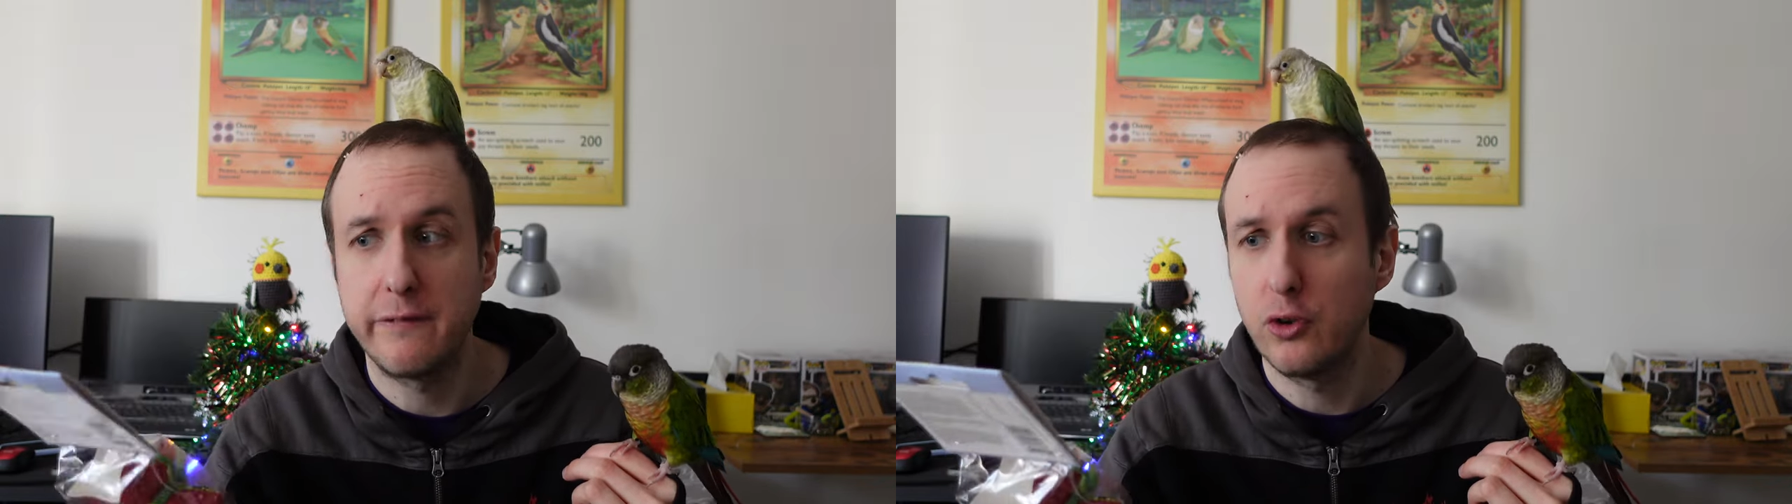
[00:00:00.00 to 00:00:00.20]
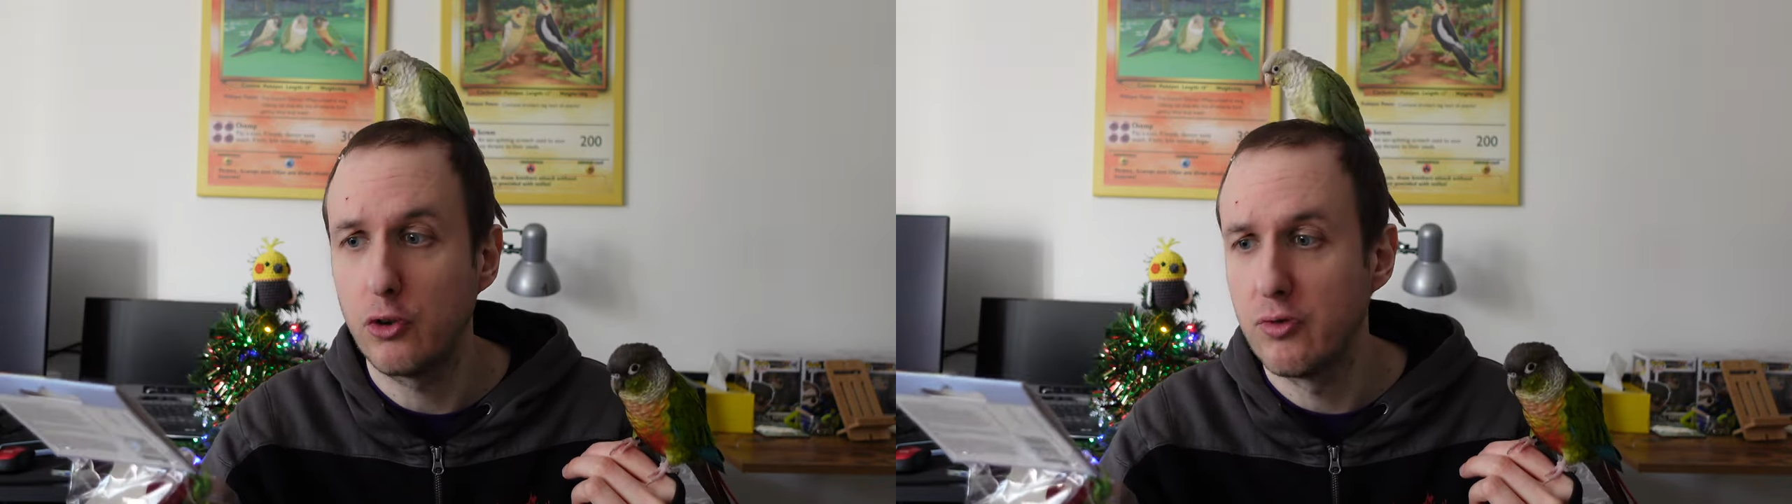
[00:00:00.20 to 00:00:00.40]

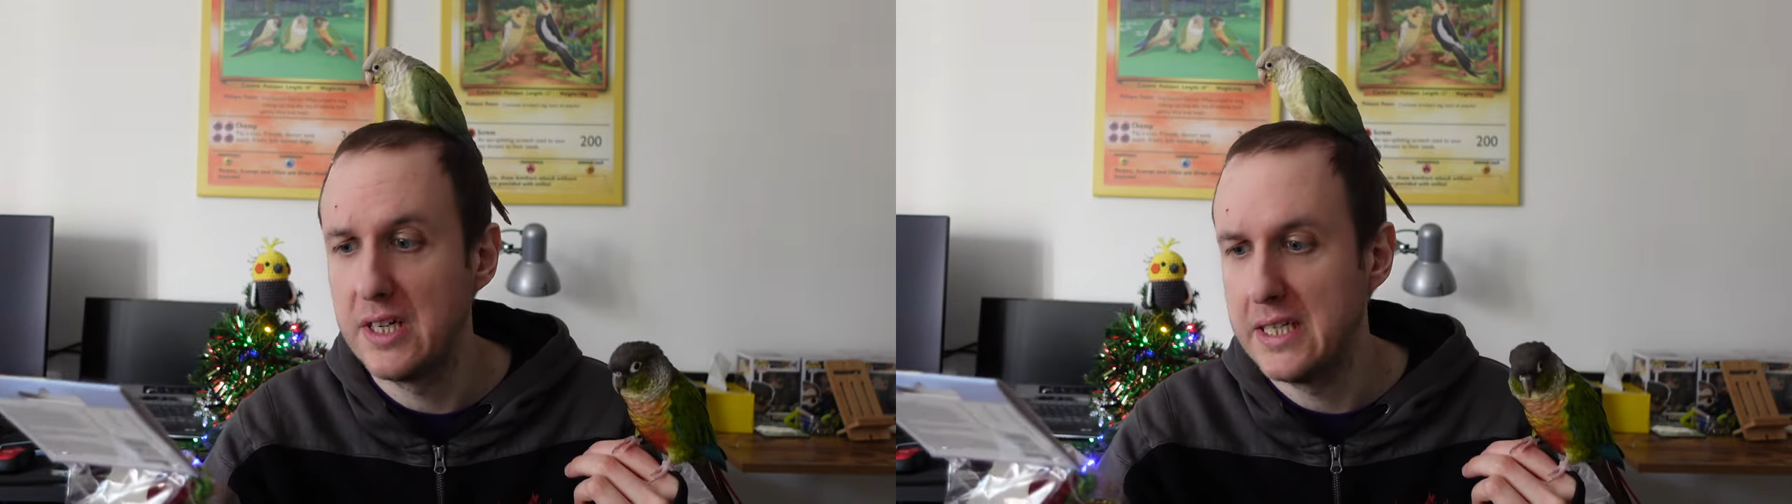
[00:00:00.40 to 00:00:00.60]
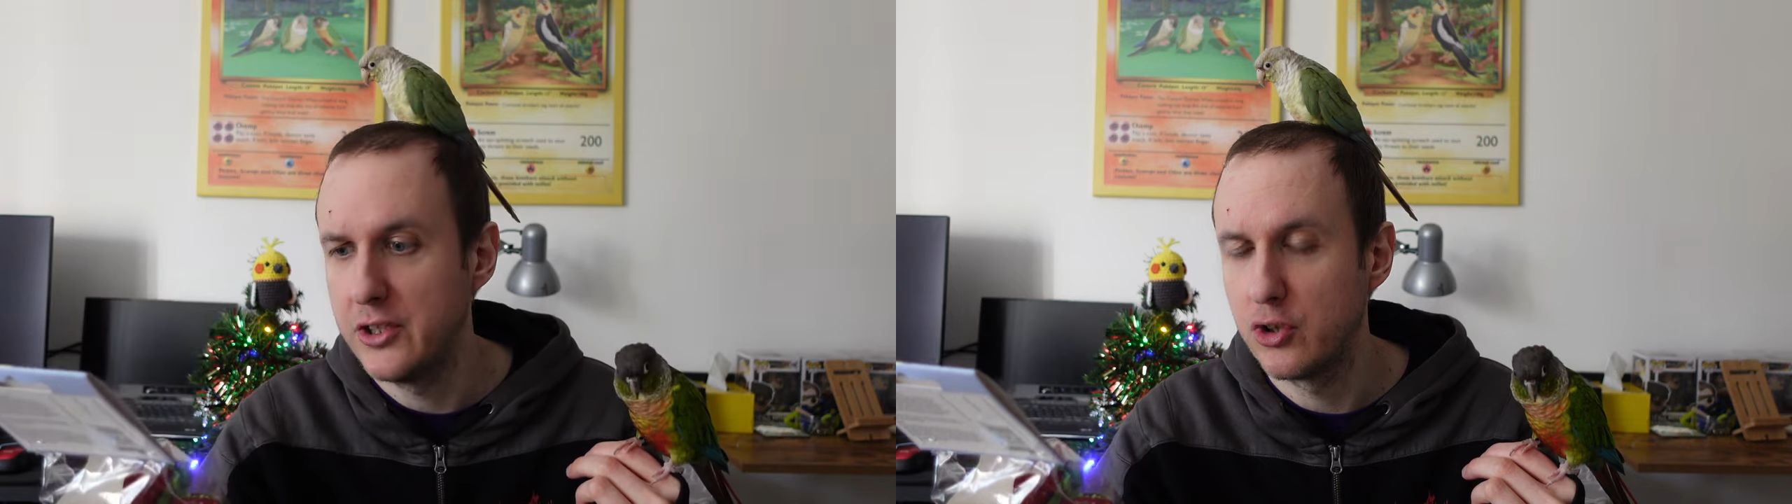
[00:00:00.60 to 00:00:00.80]
flock
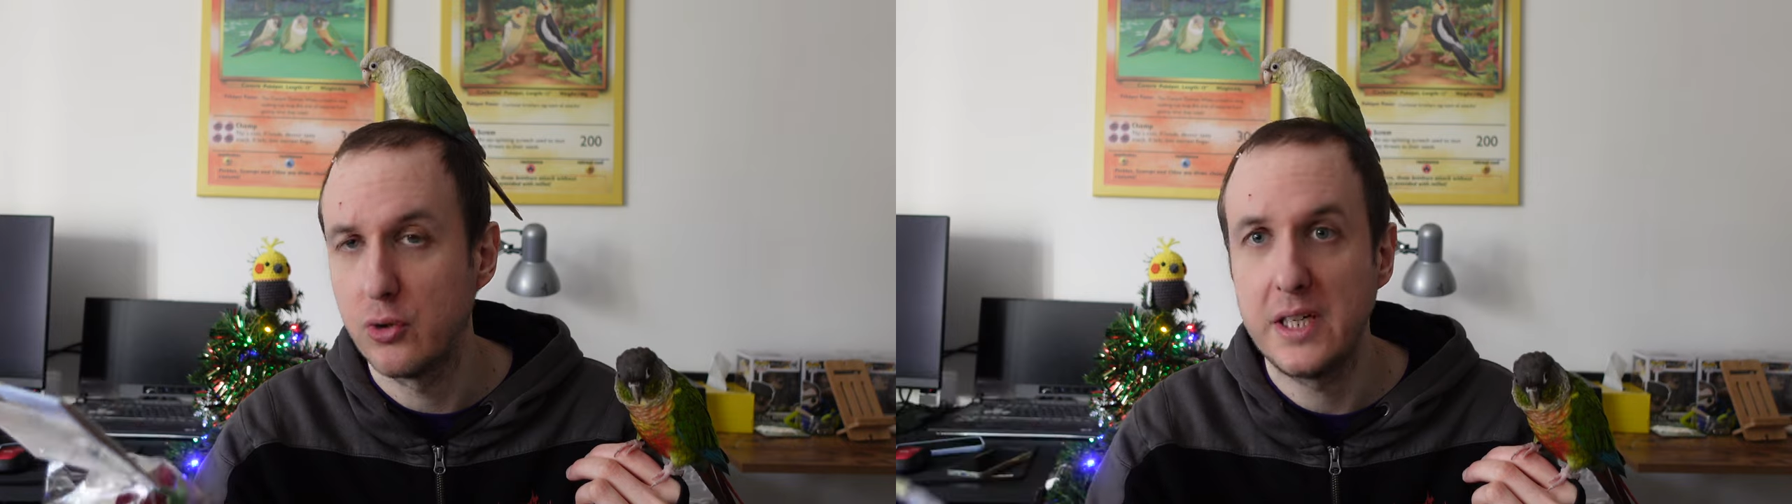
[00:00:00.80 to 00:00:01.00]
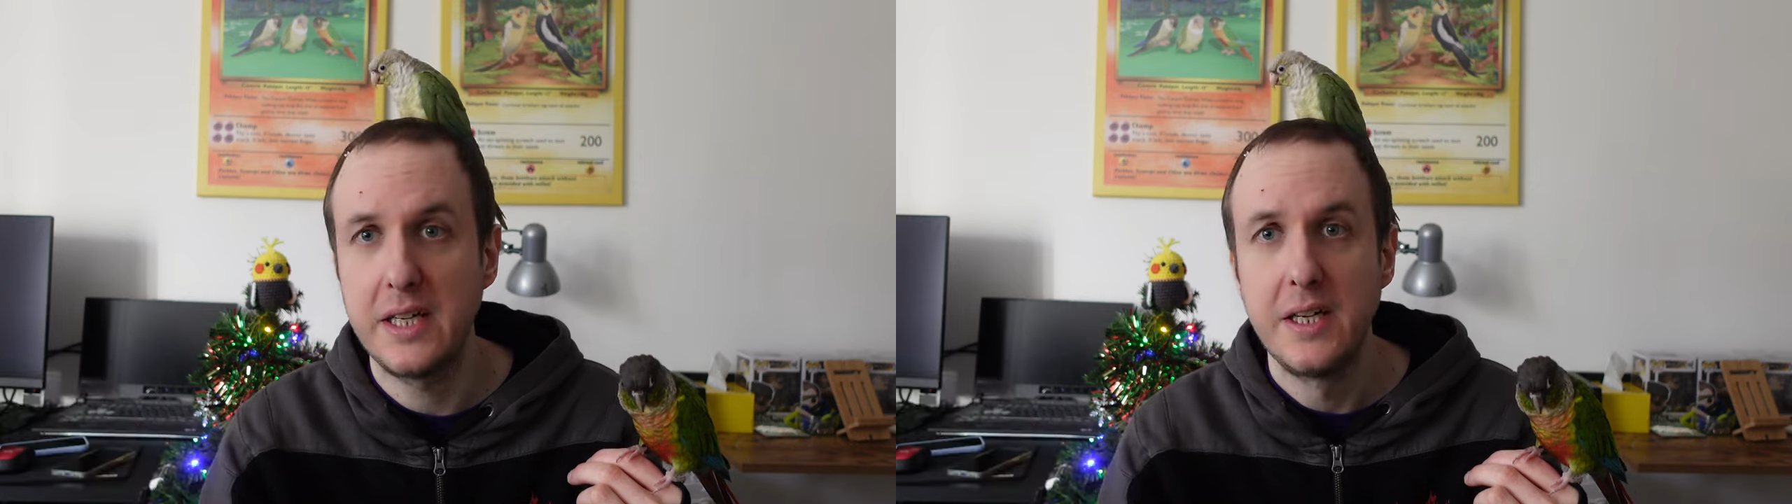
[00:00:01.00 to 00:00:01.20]
really
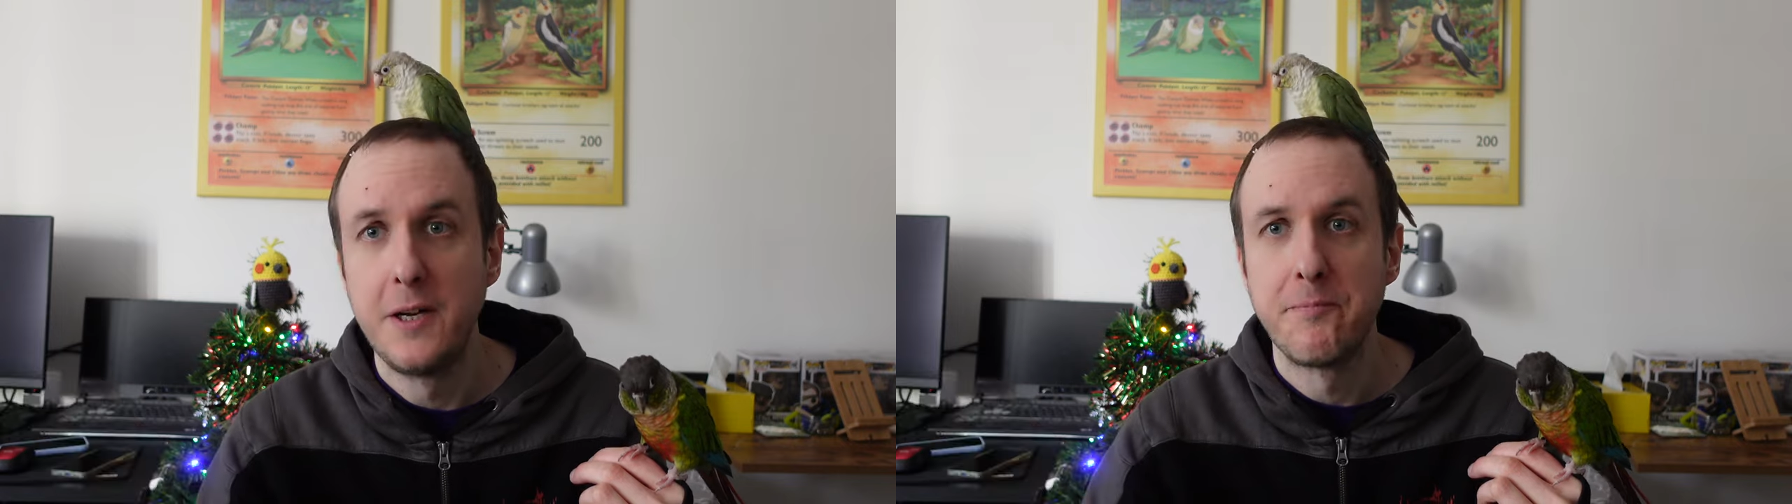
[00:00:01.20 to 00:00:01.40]
enjoy.